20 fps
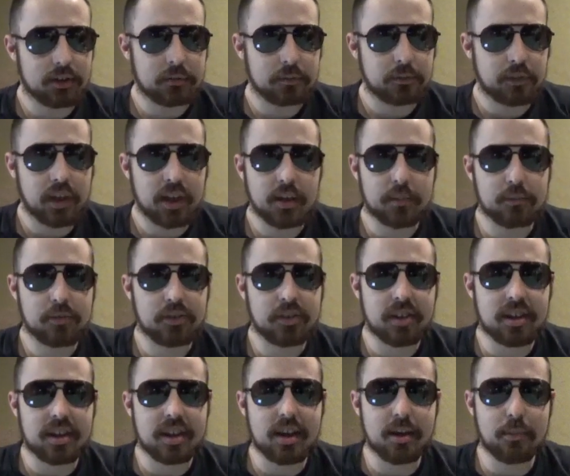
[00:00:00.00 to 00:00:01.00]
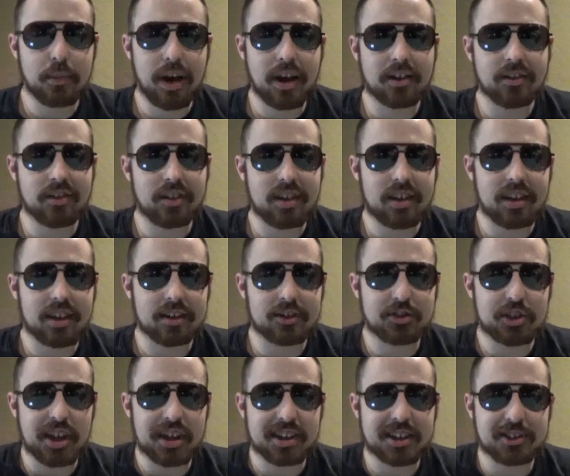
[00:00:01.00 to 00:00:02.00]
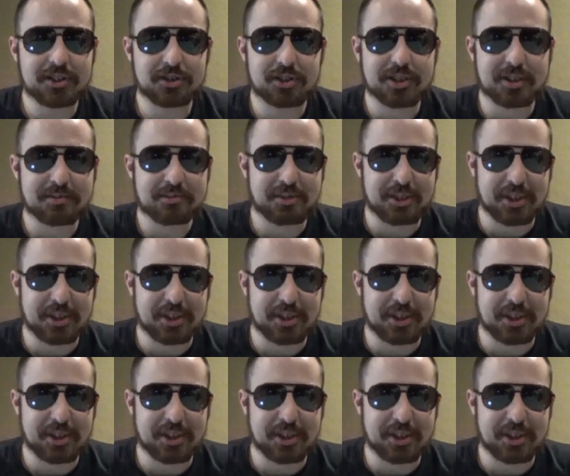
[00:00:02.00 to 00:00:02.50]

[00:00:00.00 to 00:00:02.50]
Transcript: MC, Miz, and Johnny Drip.